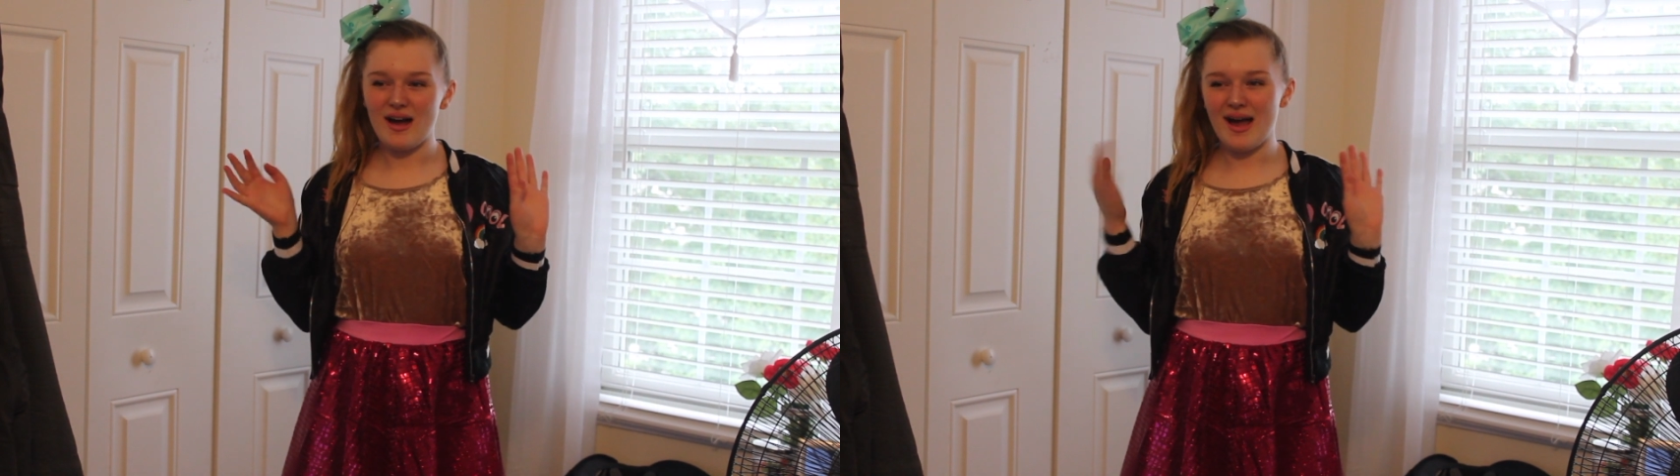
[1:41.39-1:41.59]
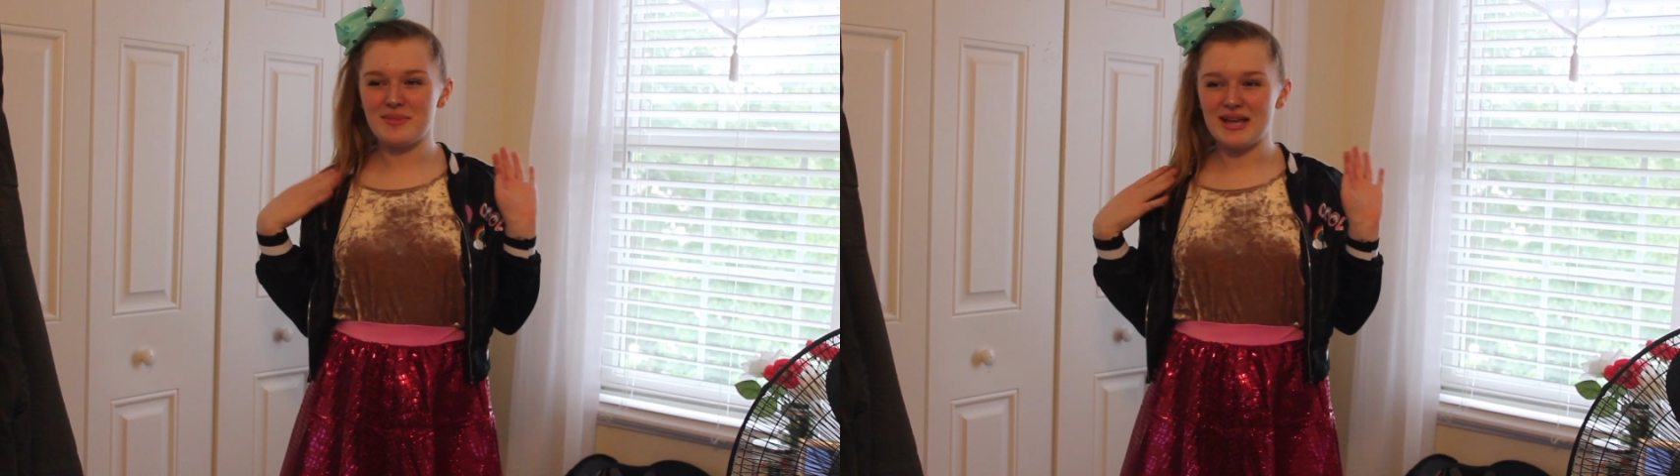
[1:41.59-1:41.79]

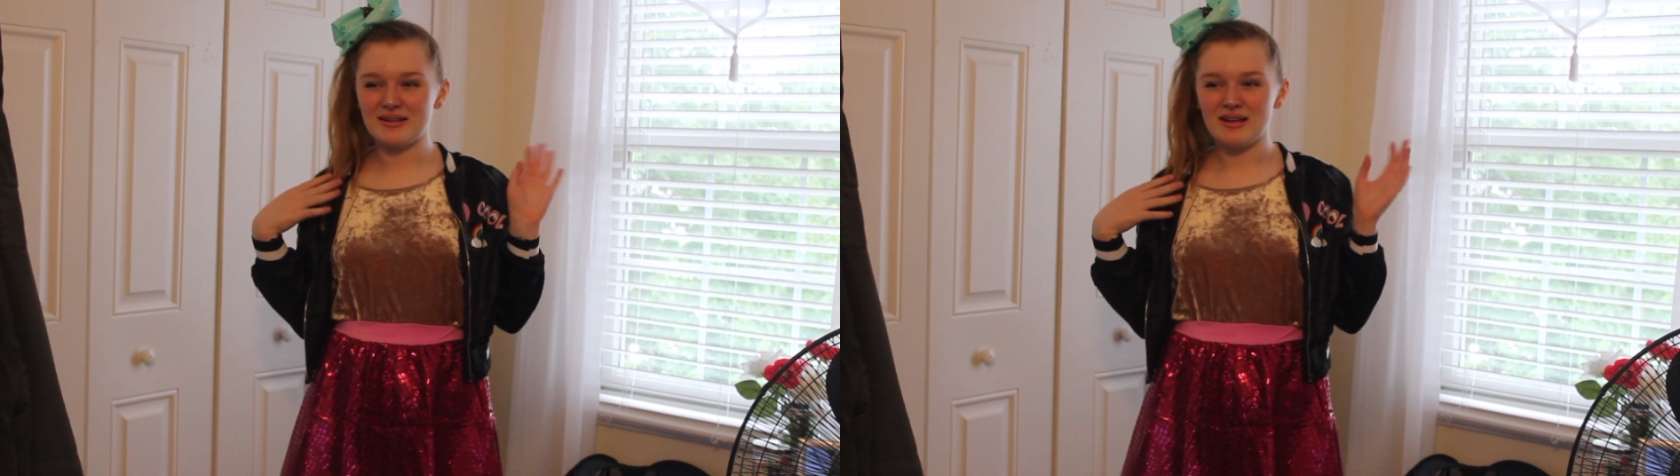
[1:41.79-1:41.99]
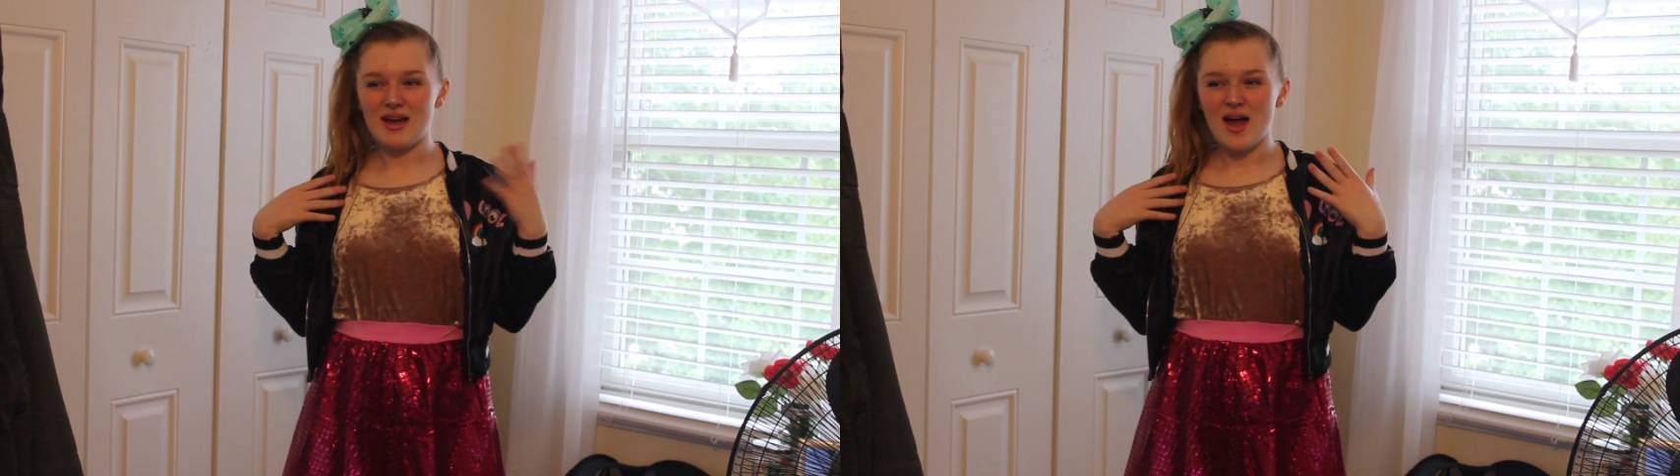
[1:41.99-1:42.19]
I
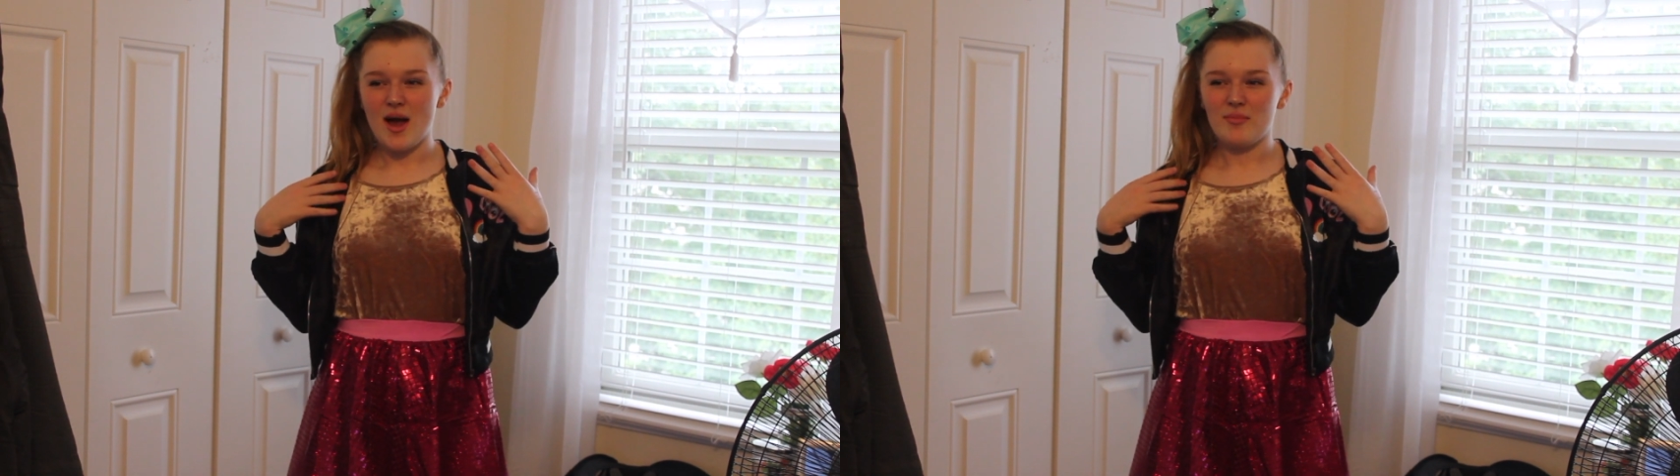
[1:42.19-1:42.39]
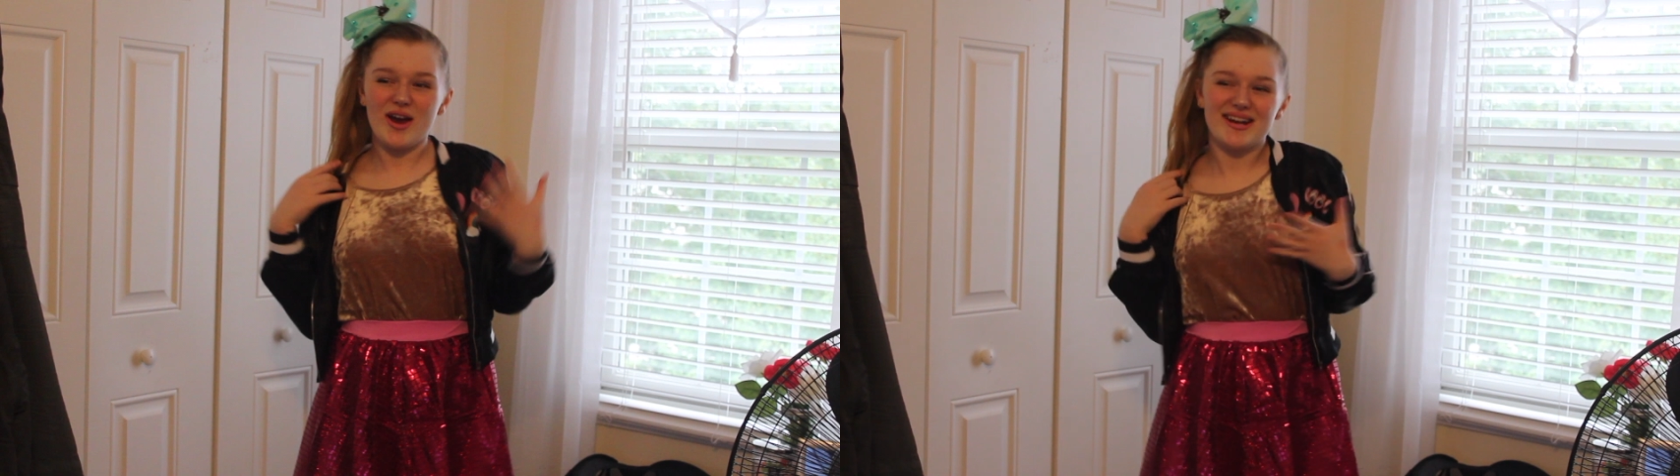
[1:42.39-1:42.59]
mean,
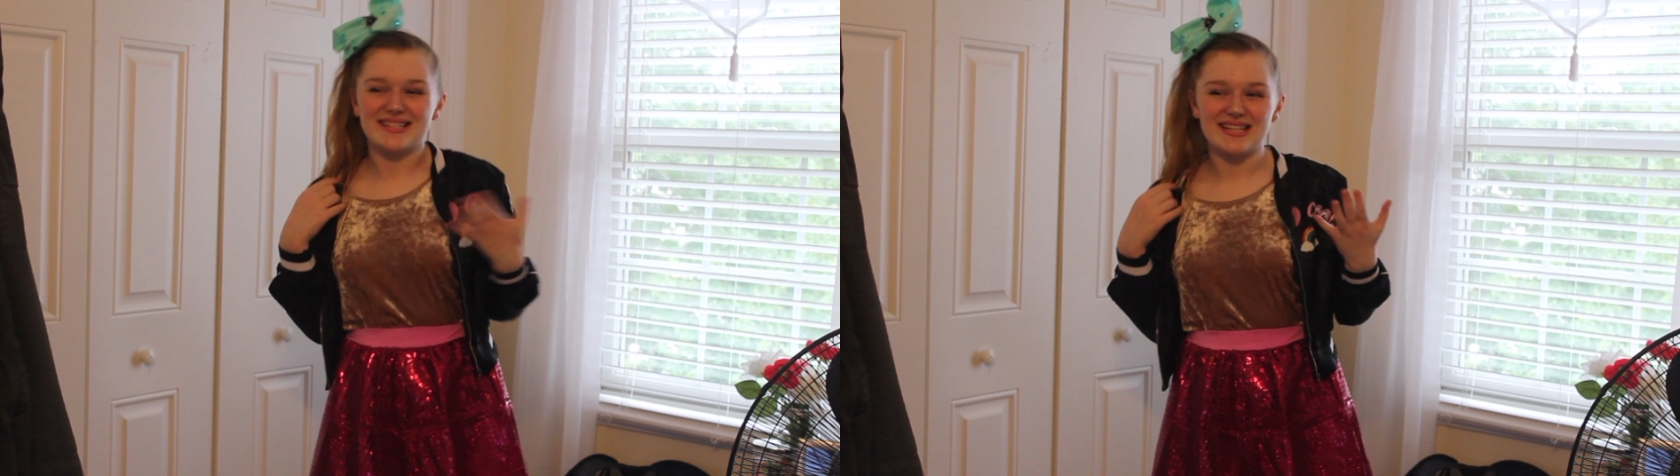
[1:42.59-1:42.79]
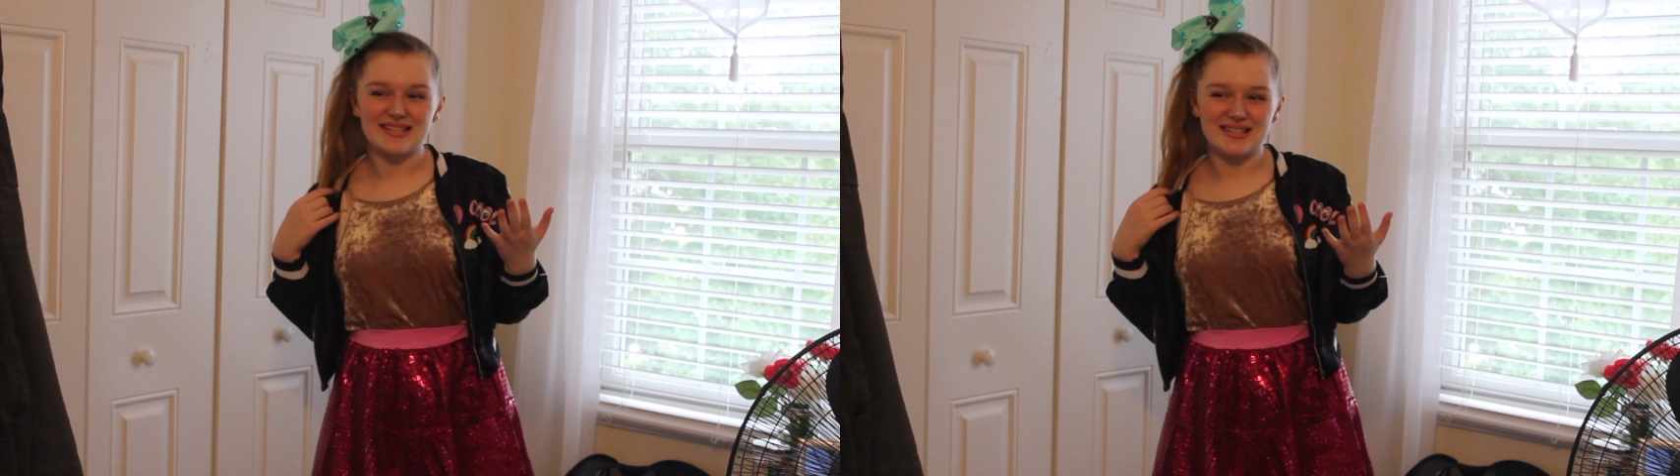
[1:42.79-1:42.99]
Miranda
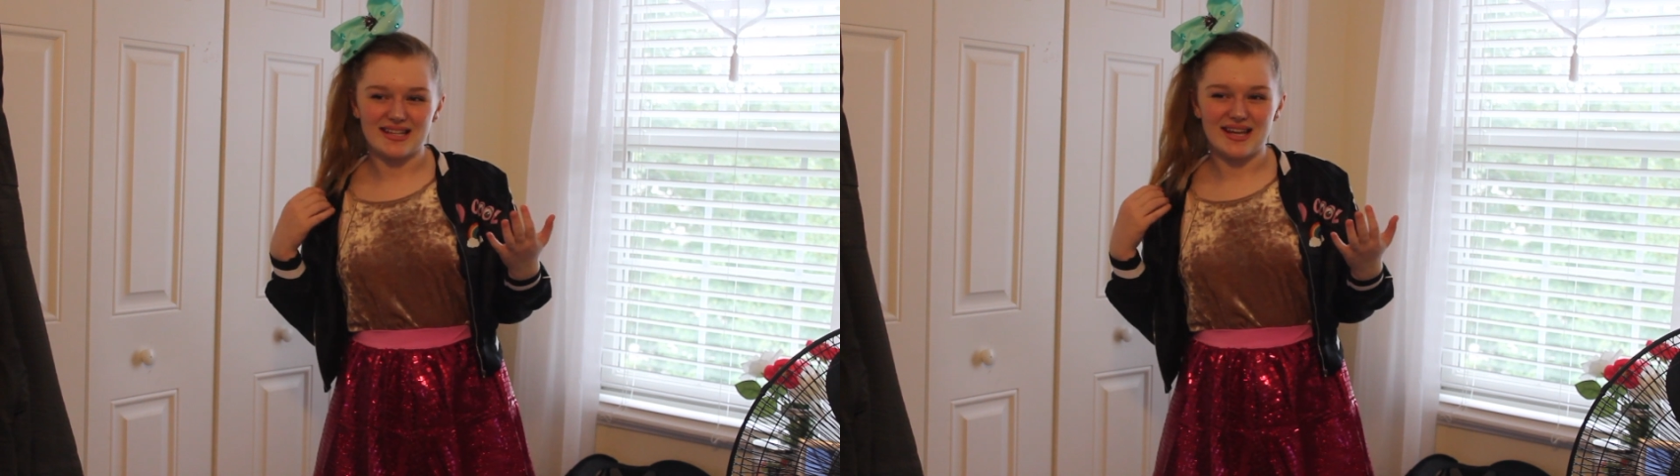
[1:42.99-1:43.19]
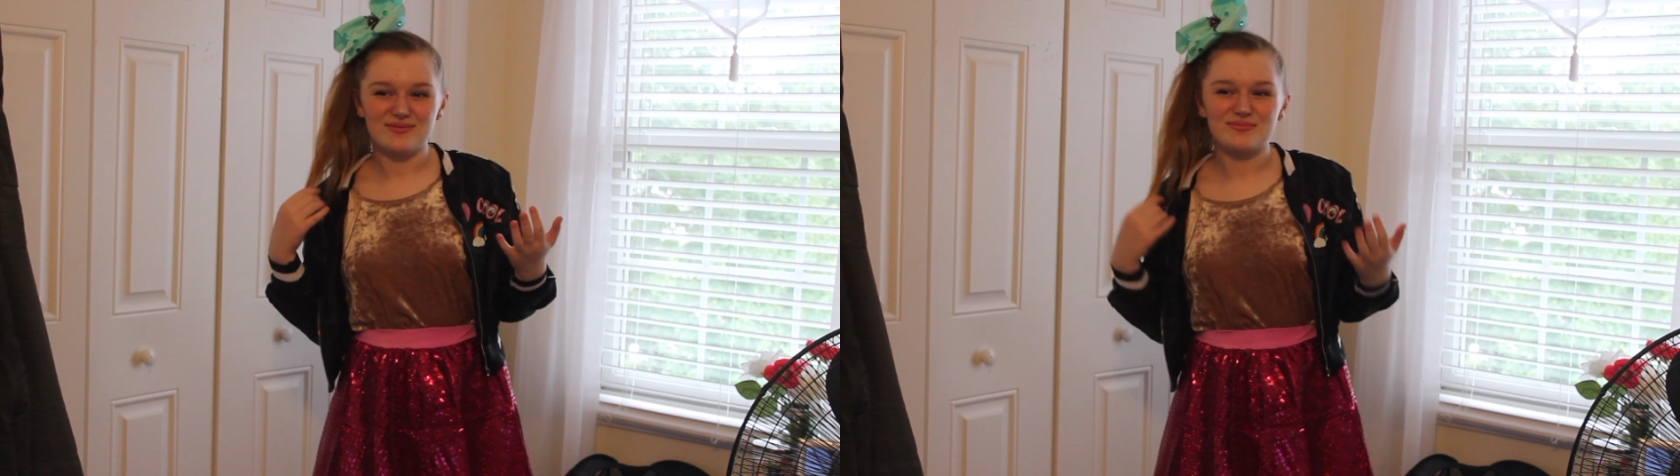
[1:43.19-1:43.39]
Sings is in it,